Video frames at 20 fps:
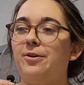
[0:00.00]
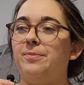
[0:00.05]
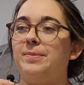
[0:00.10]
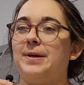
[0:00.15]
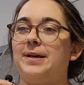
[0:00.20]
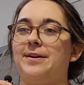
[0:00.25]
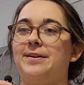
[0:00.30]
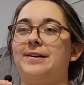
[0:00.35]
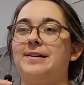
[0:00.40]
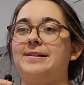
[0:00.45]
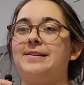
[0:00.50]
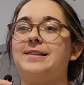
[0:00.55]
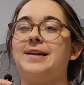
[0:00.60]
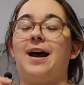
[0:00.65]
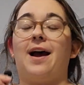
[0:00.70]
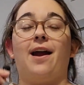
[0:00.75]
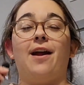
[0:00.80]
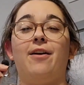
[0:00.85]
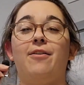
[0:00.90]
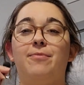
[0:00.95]
because
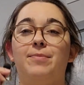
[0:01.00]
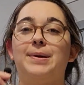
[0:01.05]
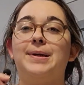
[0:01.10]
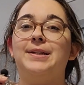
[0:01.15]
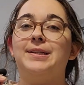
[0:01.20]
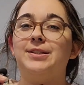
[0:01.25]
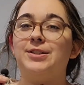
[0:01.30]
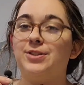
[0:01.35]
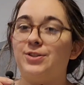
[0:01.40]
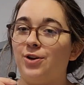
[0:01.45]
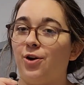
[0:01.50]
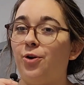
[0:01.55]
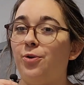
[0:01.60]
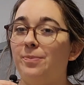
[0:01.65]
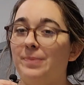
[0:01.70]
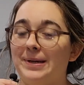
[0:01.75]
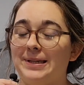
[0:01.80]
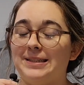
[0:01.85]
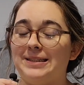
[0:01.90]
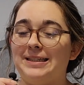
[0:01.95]
I have been so
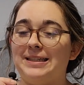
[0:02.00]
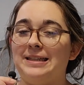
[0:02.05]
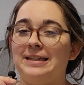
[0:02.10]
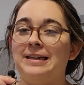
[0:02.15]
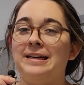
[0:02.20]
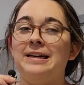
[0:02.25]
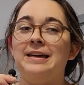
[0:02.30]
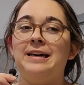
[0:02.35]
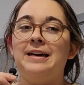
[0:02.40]
busy